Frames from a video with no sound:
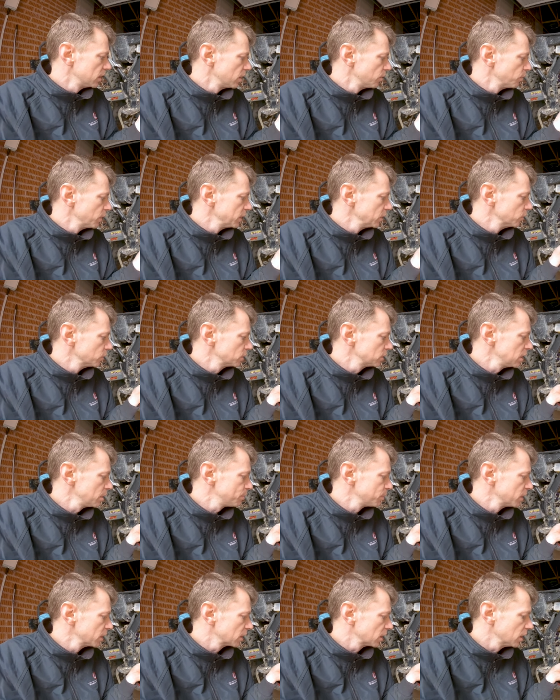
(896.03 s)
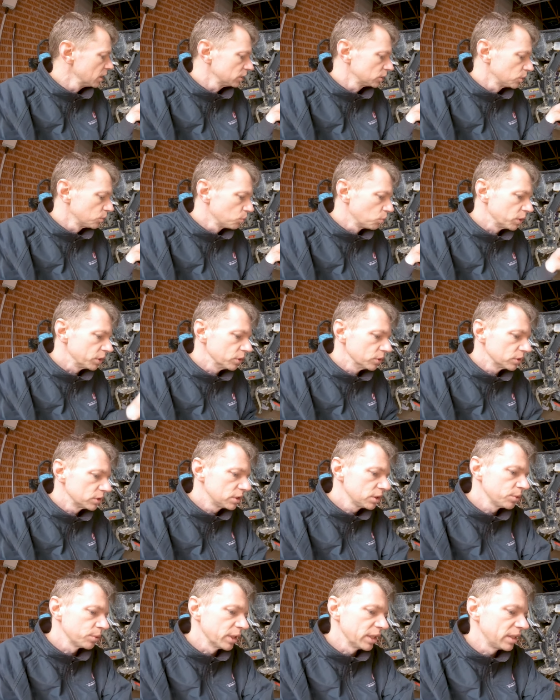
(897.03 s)
Now when you're slipping the clutch, what you're
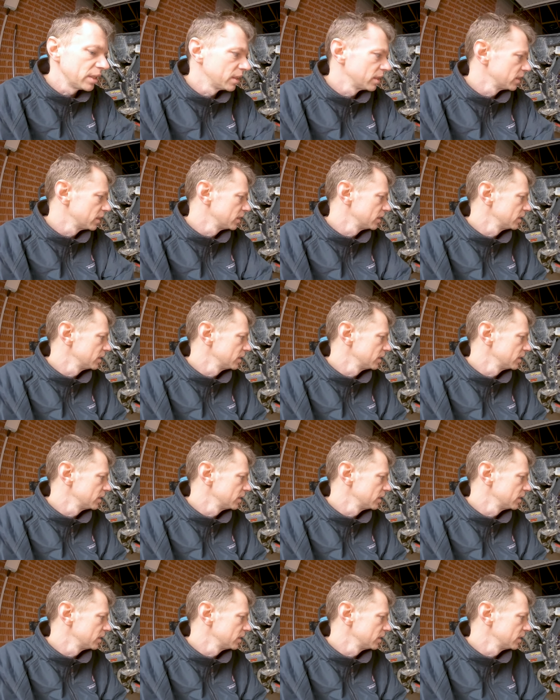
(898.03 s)
doing